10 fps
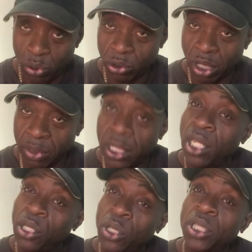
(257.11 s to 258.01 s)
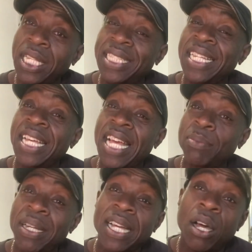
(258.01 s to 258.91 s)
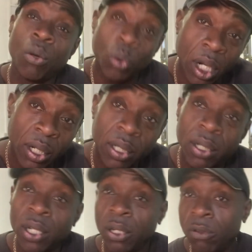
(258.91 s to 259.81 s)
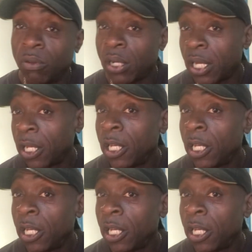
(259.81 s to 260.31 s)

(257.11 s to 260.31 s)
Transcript: Do you know what I mean? You just had to get your ass back out of work, right?